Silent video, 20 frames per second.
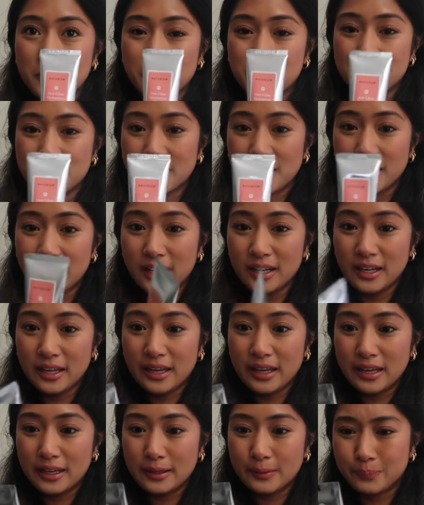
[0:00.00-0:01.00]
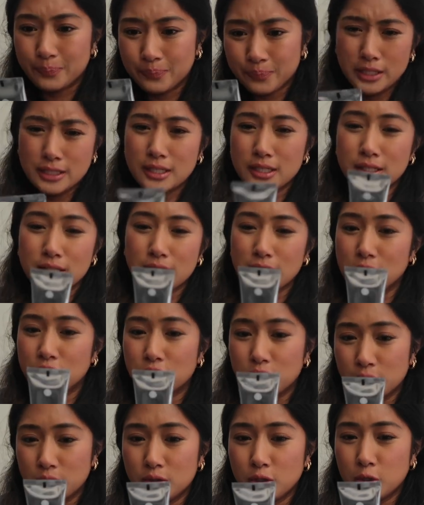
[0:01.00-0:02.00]
your skin and it says like
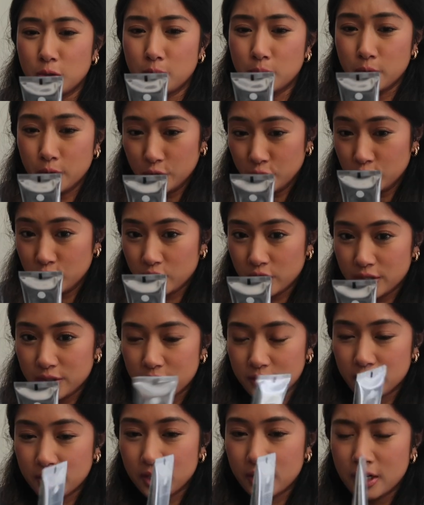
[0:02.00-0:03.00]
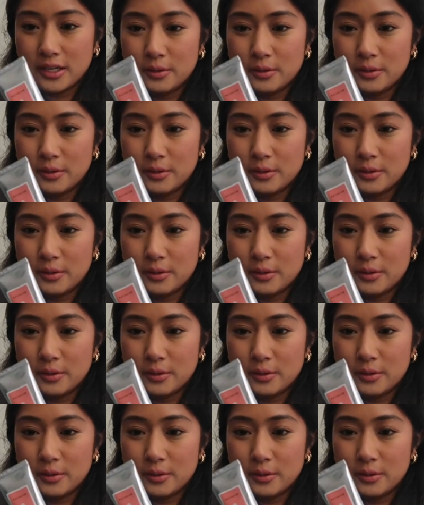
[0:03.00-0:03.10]
Dew Glow Moisturizer,